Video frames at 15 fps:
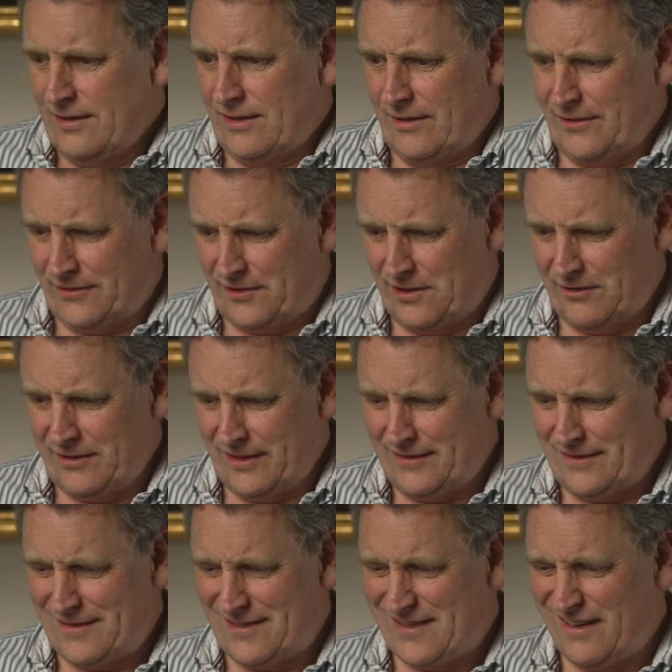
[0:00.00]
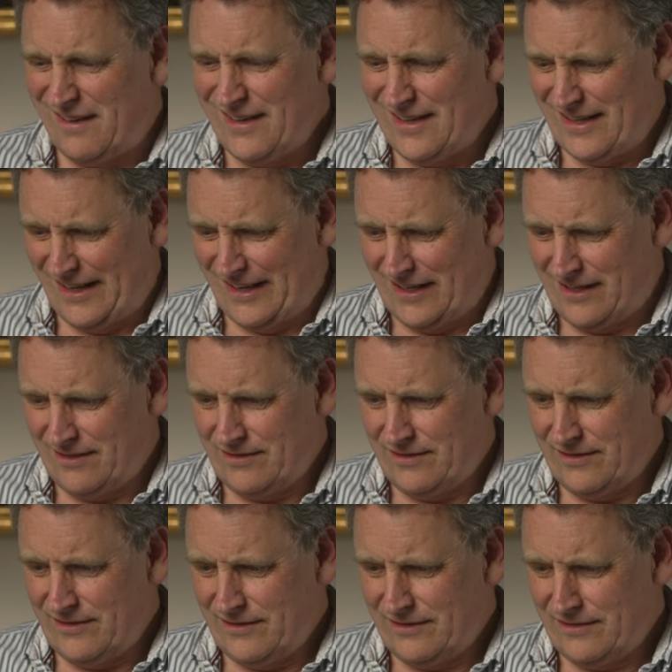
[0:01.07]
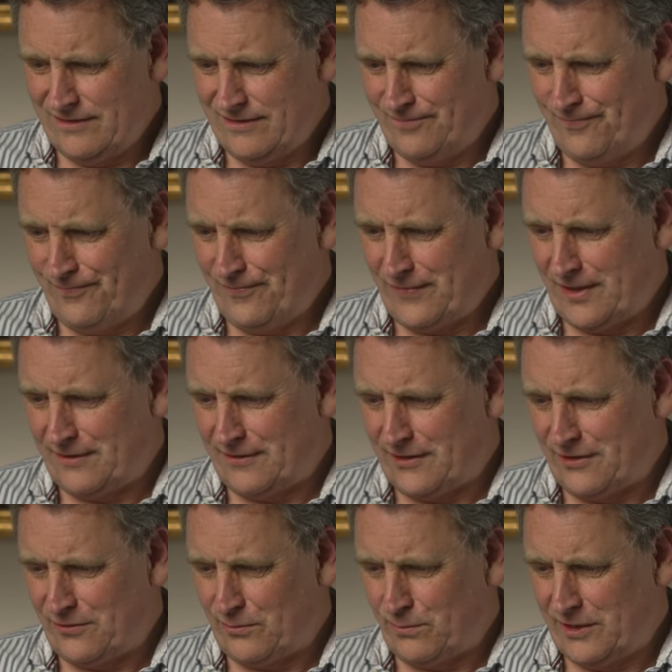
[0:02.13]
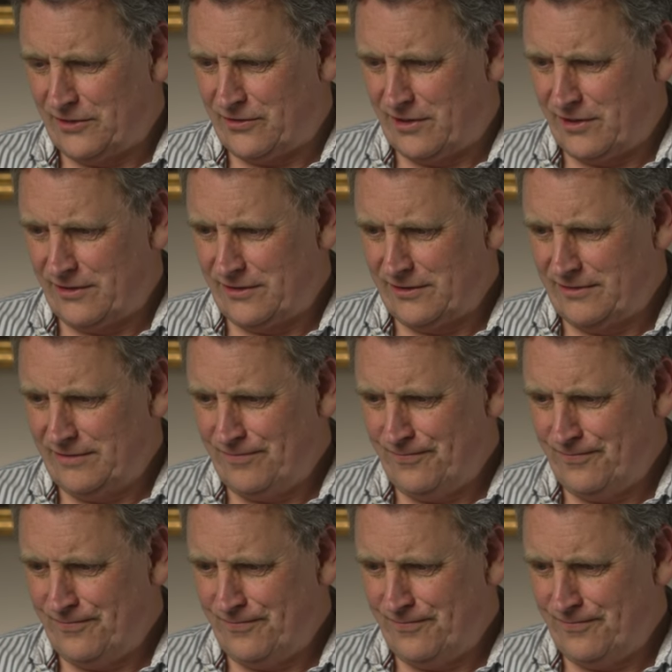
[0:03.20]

No, it's not. It's tiny. I'll just switch it on.